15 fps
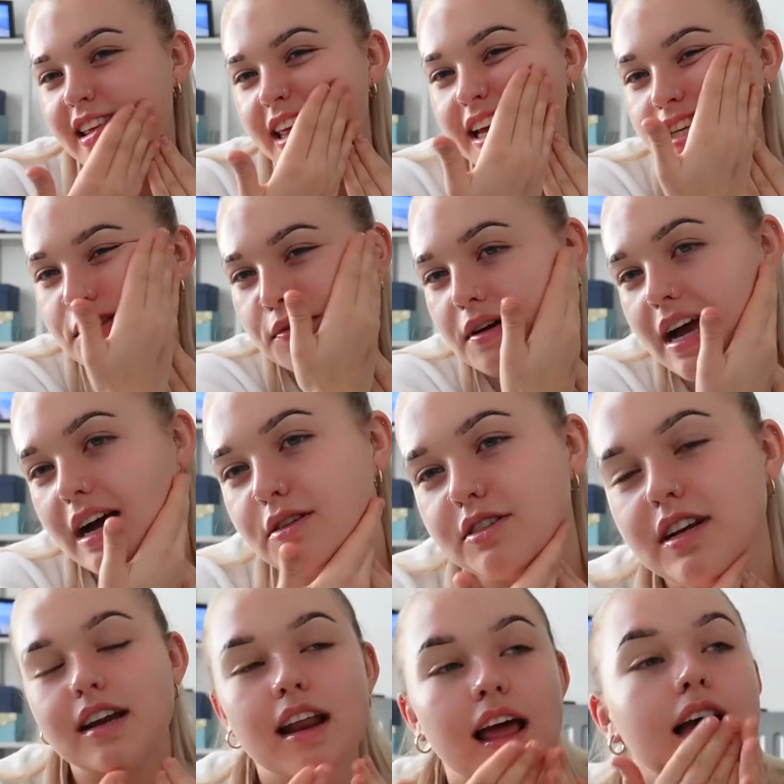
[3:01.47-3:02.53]
think it's called cowshed.
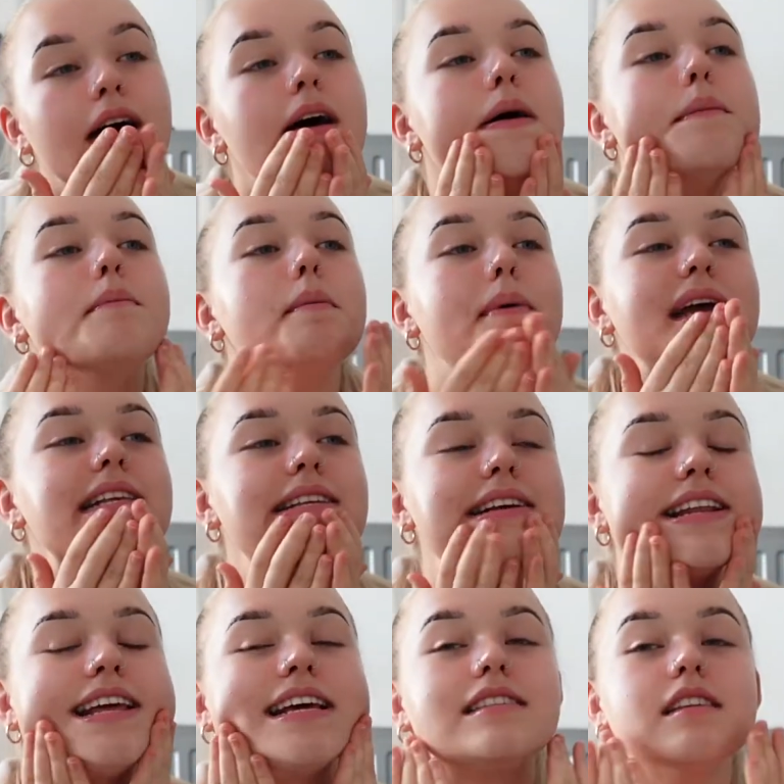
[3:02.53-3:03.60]
But
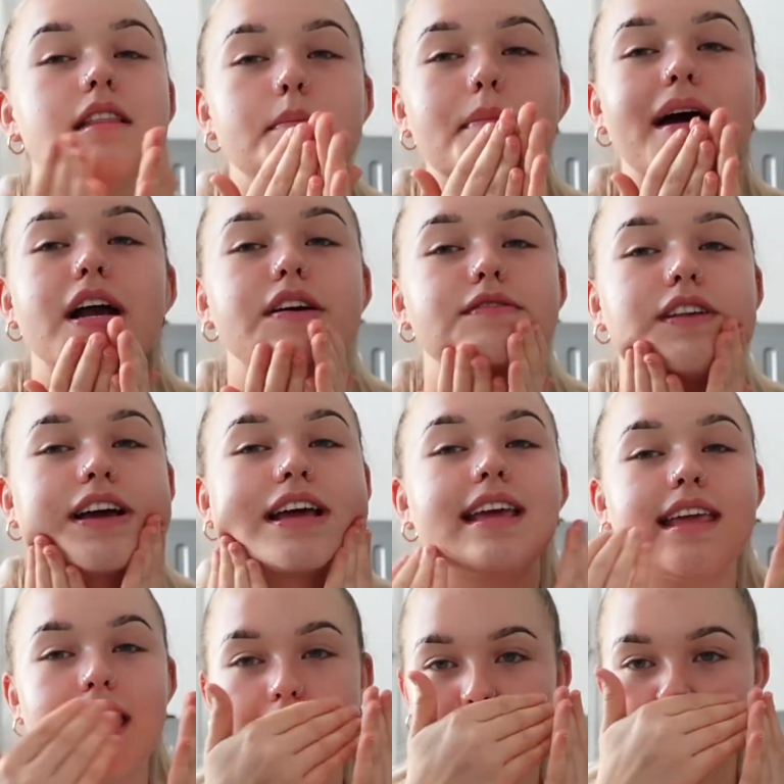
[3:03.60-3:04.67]
basically, it's at the back of like a
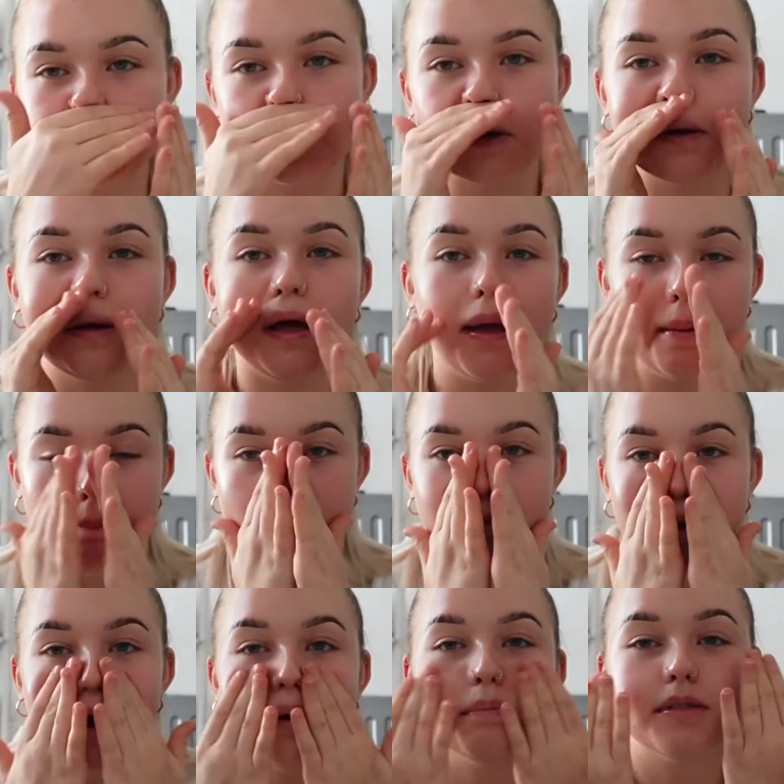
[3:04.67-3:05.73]
gastro, like
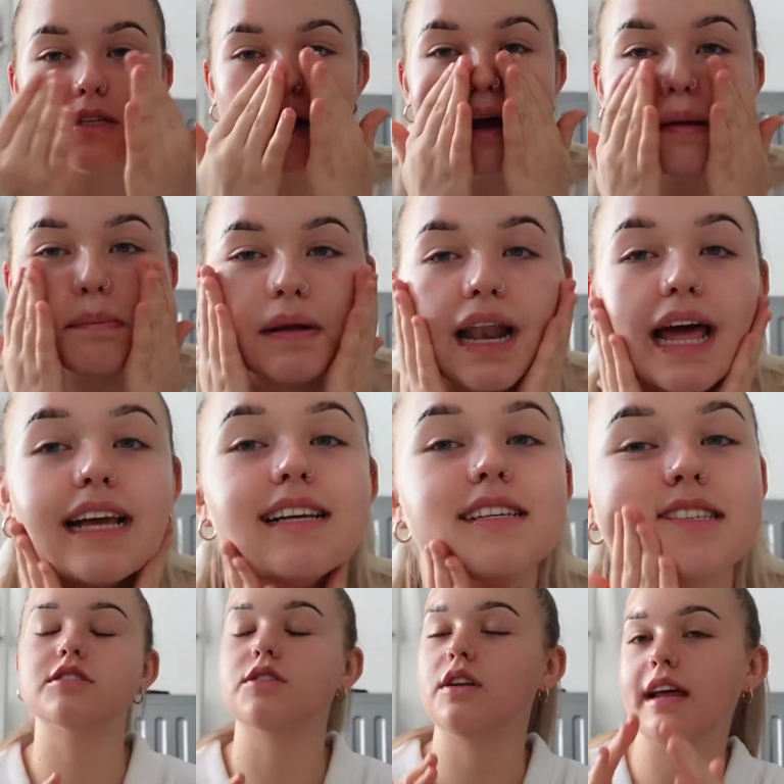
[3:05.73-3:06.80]
pub type
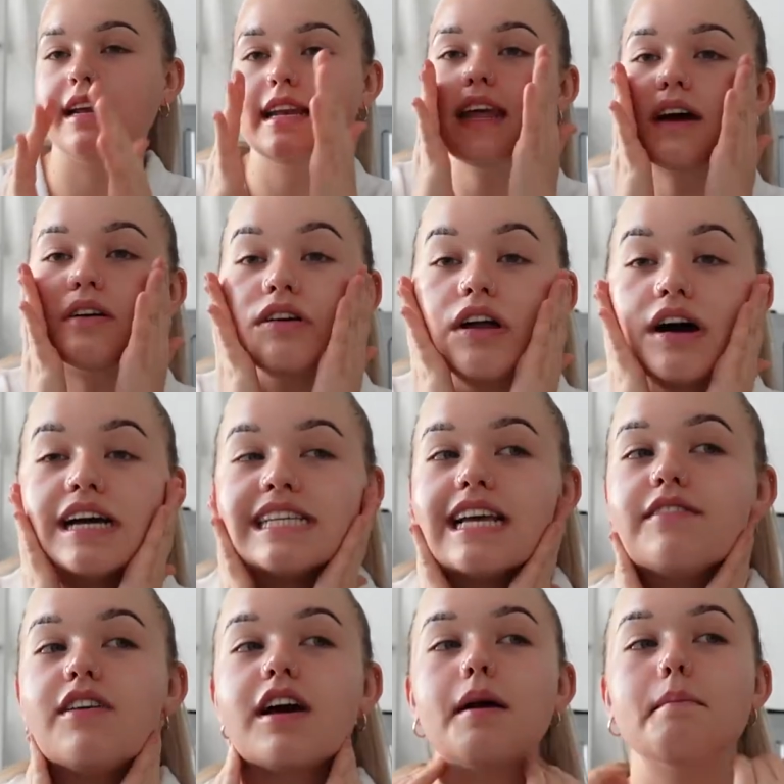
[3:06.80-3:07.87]
place. It's got like neon lights, they
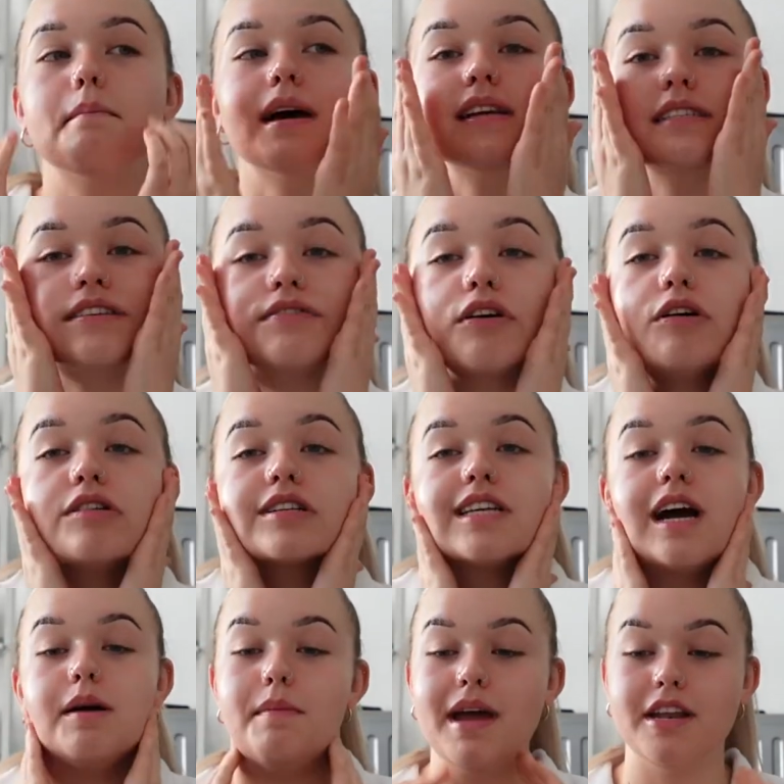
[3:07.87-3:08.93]
have like a massive
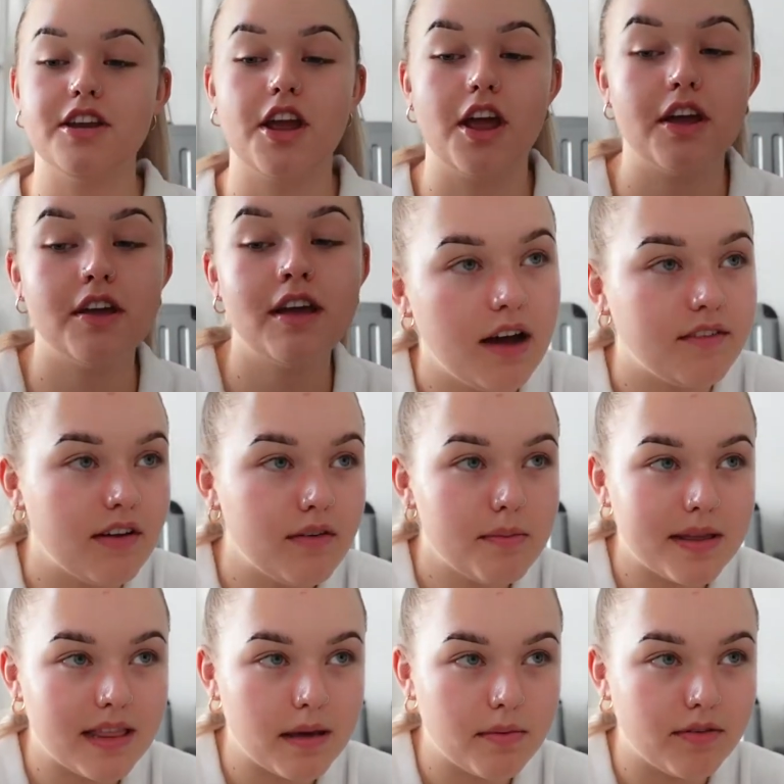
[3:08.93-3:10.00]
cocktail menu. Never
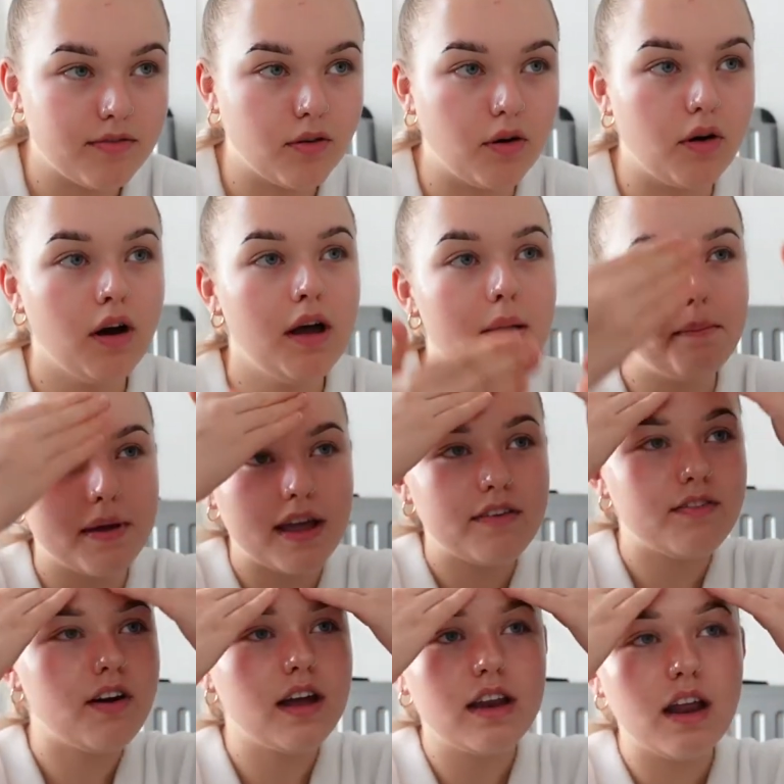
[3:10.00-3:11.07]
been there before, but
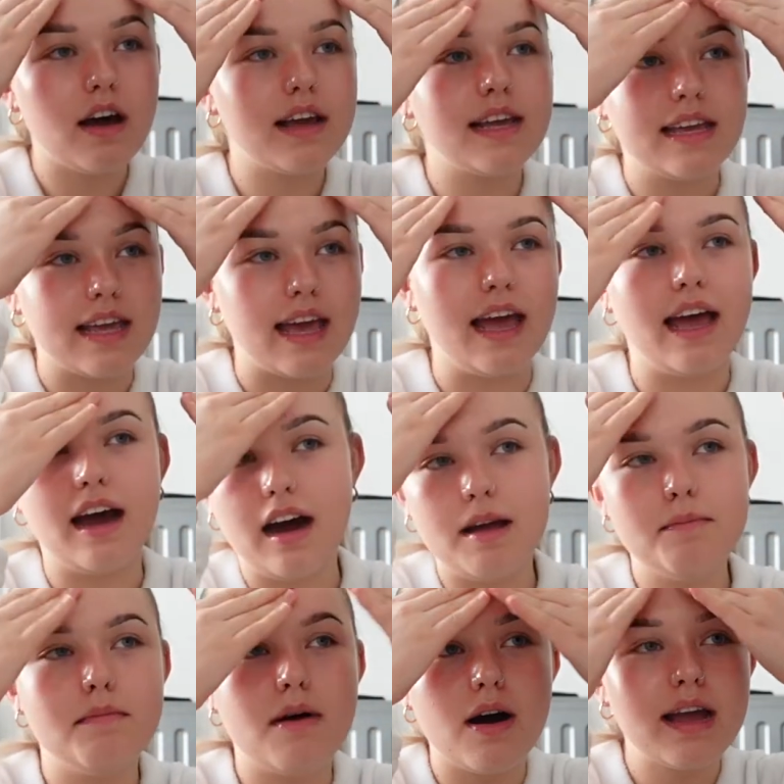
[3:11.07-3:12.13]
if I like it, I
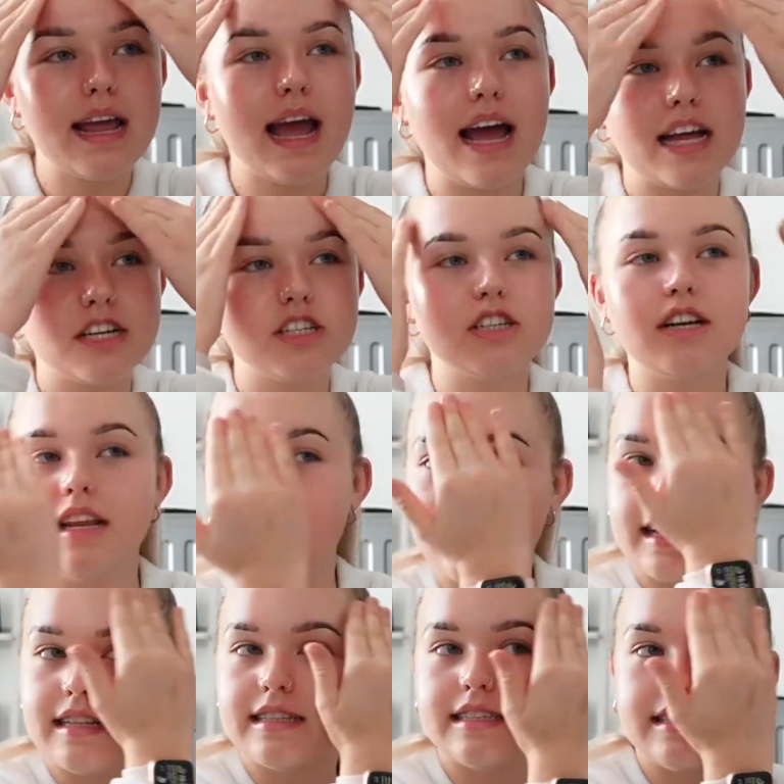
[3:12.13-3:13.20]
might actually
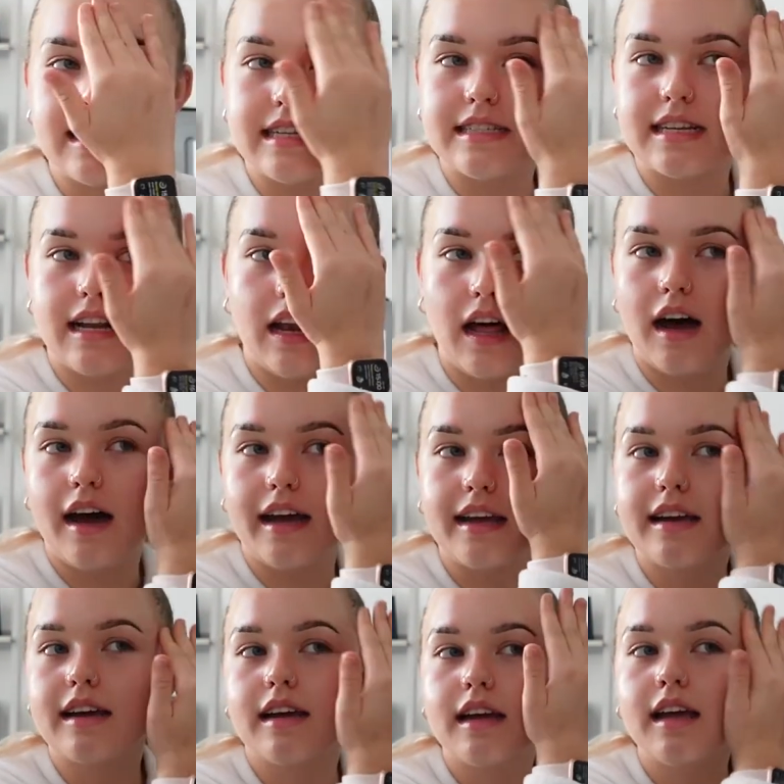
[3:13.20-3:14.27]
consider
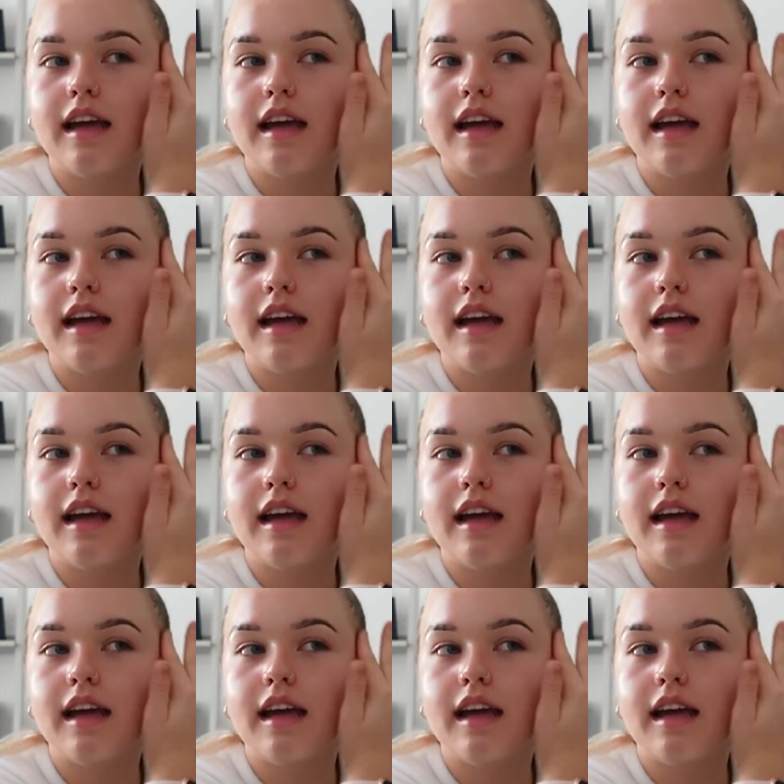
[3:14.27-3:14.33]
like